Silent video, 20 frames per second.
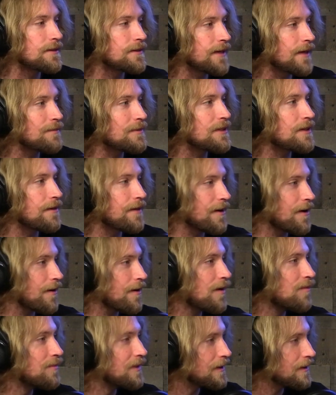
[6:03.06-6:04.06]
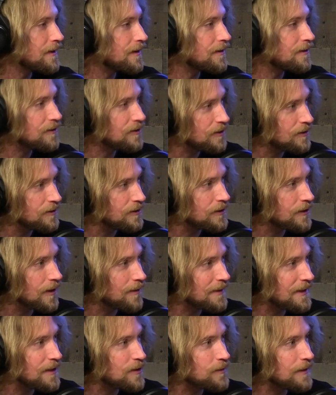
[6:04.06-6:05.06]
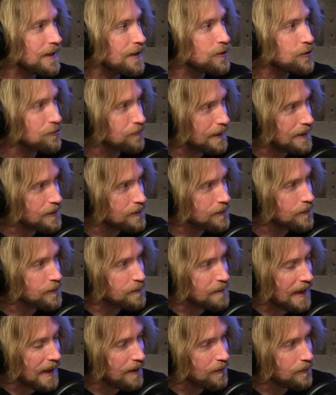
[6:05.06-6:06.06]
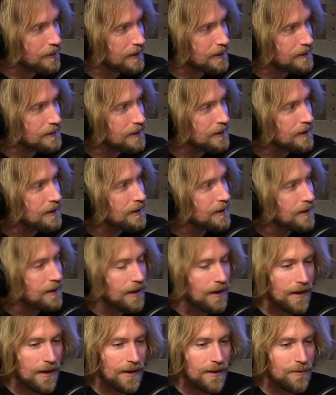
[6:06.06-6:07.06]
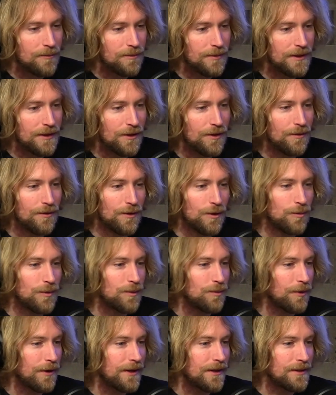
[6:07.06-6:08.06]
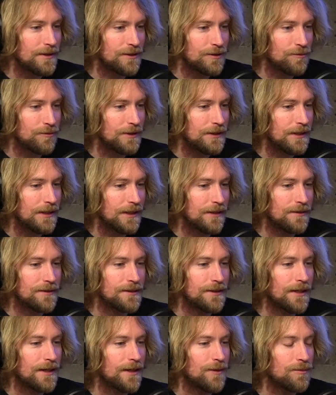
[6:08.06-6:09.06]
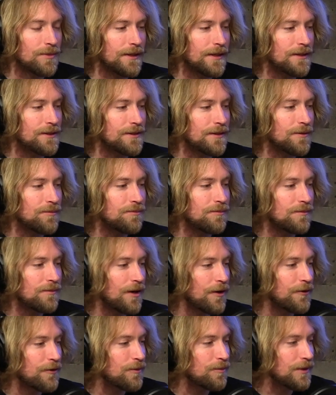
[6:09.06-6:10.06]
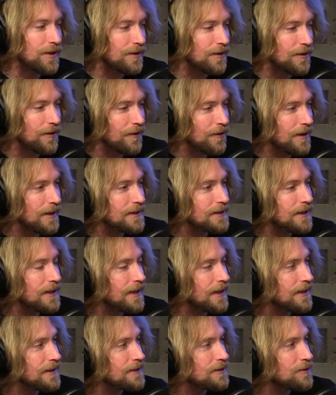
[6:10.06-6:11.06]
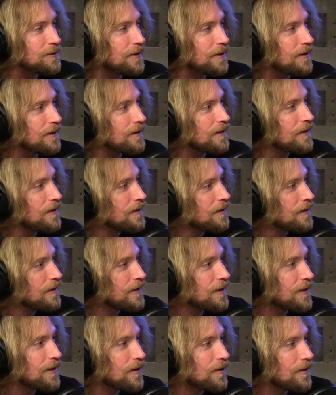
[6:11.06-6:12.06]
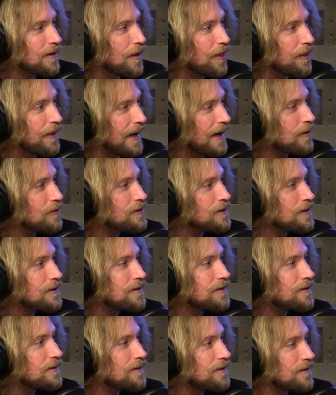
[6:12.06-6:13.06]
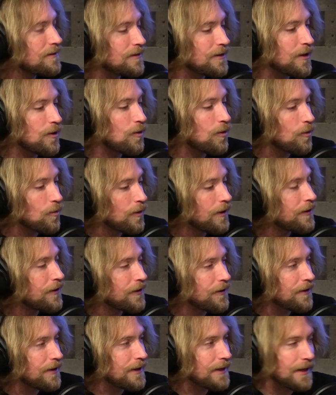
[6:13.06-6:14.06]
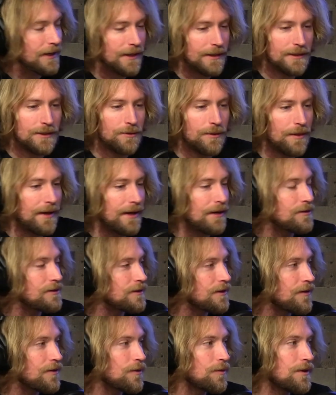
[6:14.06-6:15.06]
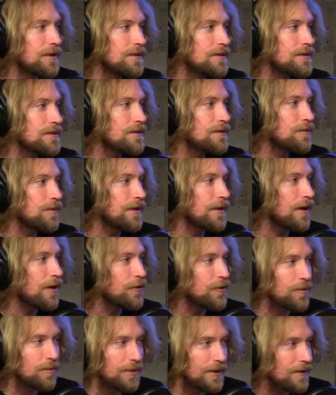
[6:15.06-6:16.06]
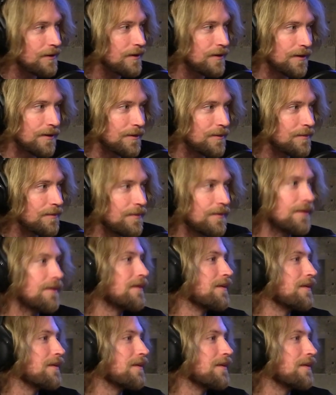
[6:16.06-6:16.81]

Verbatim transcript: accepts their ability to do so, because mm-hmm. we mm. can trace those pathways. Um, but you know, the human brain is ridiculously complex. A hundred billion neurons connecting to a, you know, a thousand, you know, or one neuron connecting to a thousand other ones with a hundred billion of them.